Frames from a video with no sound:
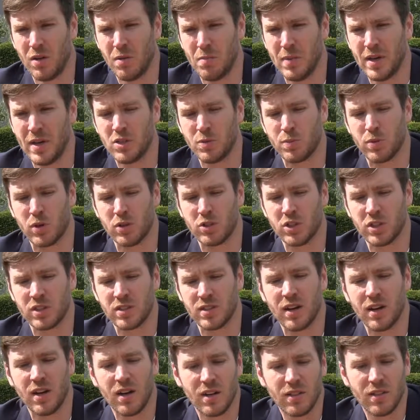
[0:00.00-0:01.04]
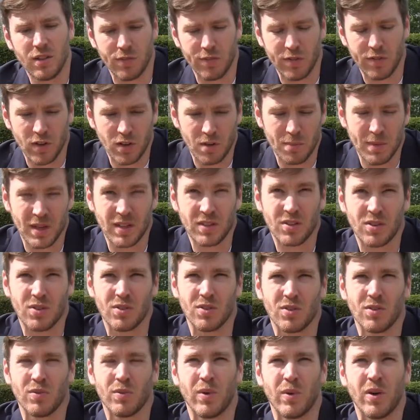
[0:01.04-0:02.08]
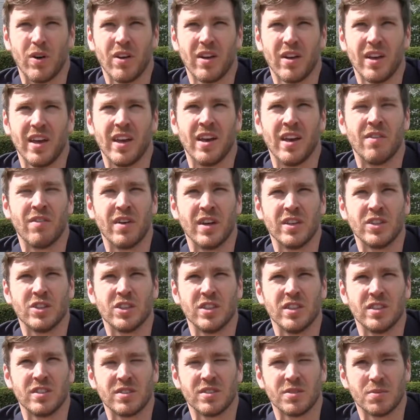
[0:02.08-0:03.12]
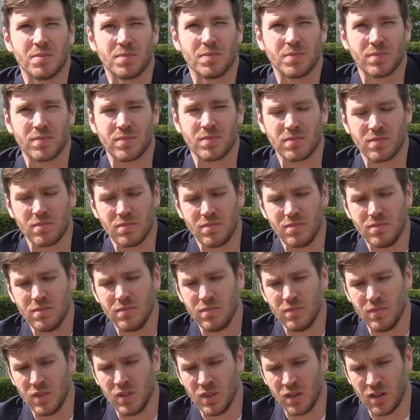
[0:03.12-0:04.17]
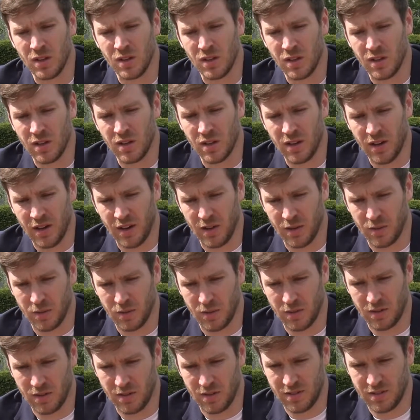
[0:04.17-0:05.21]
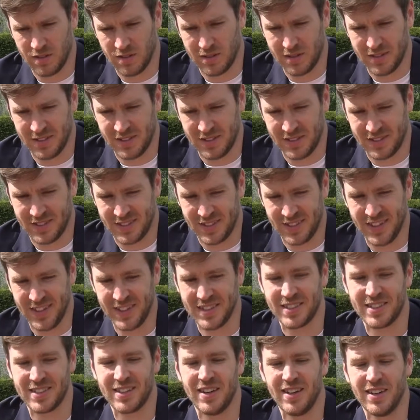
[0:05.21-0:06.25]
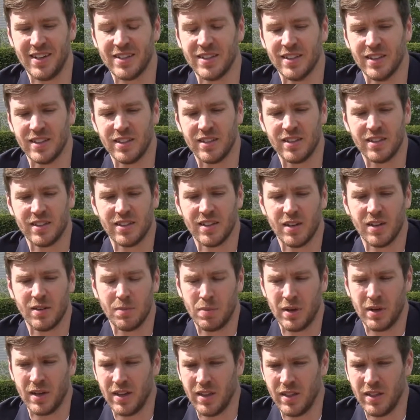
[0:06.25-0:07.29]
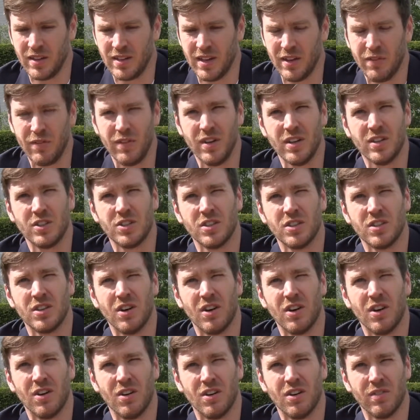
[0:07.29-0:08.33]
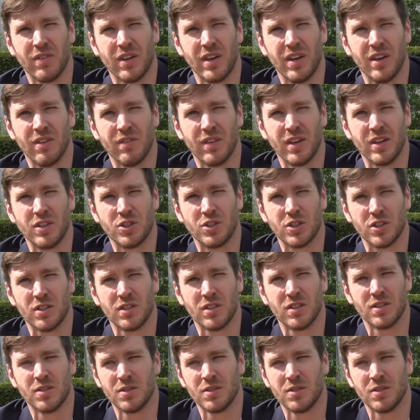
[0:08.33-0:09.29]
major projects are and the fundamentals of what innovation is. Now, to get started, by the definition of innovation,